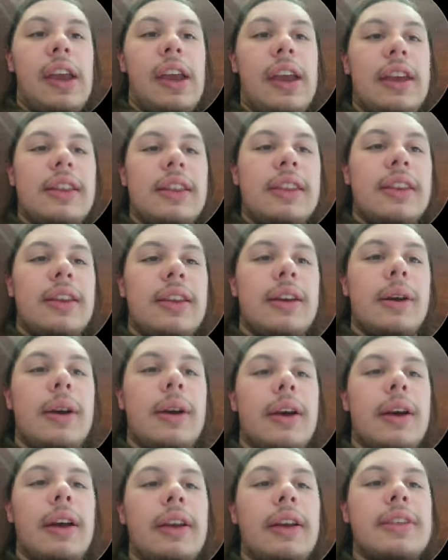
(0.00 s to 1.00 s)
in
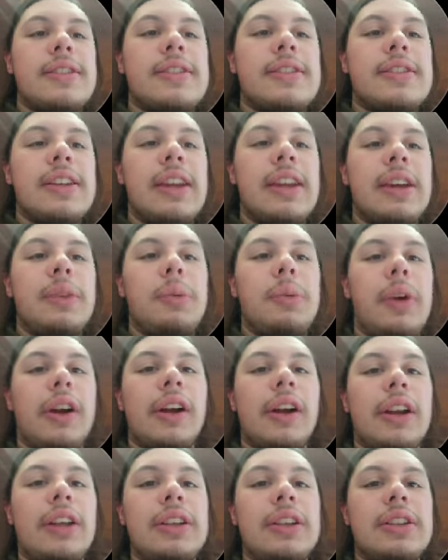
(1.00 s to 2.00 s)
the scene
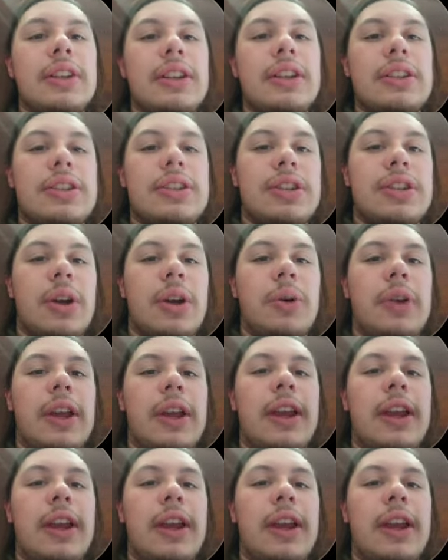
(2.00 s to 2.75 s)
where he it showed